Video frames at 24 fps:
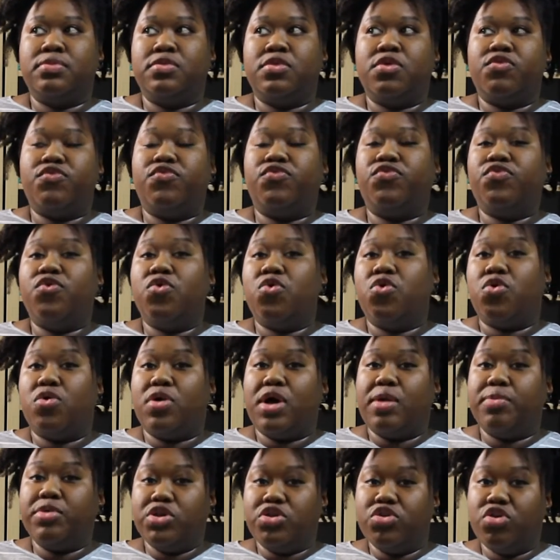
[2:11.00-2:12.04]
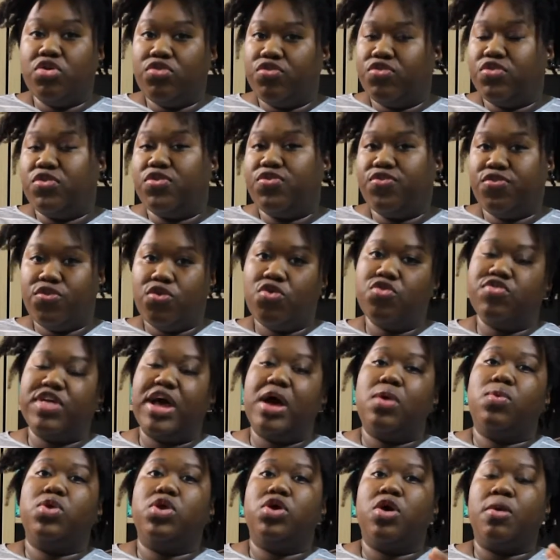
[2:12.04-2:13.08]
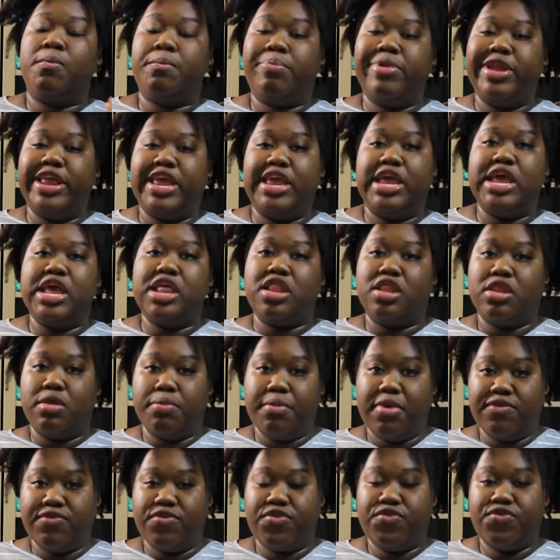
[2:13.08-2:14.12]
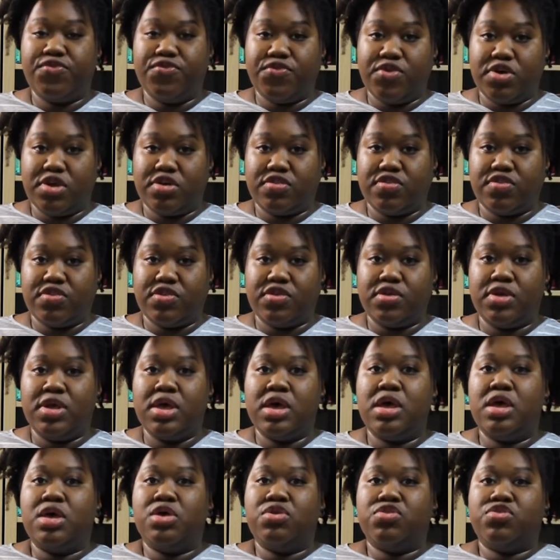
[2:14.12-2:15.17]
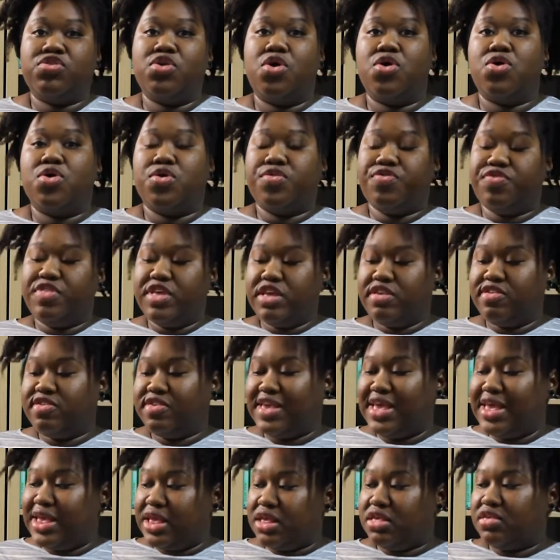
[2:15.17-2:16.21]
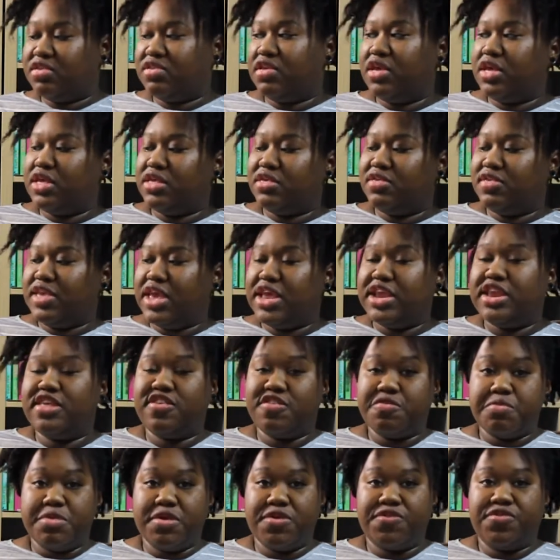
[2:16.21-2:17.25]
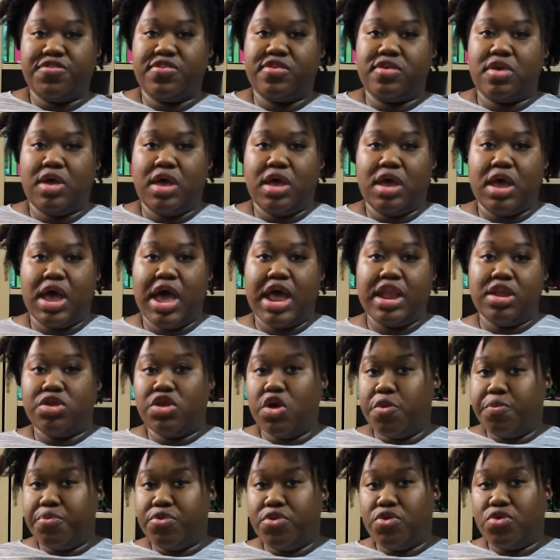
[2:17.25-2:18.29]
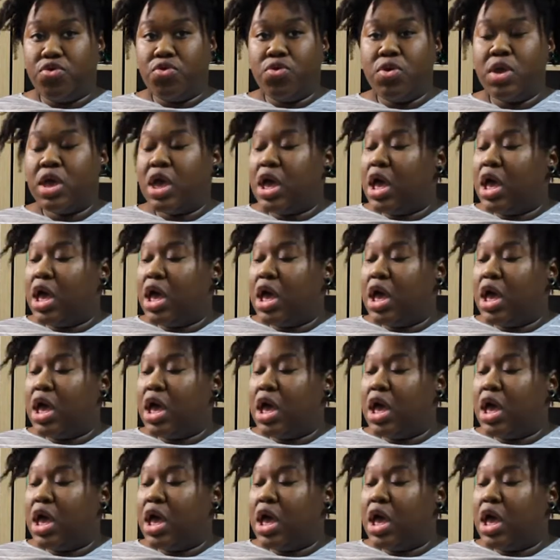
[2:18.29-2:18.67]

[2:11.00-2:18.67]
4. I'm going to go through the 4 that I want to complete in the month first. So this is Zadie Smith's NW,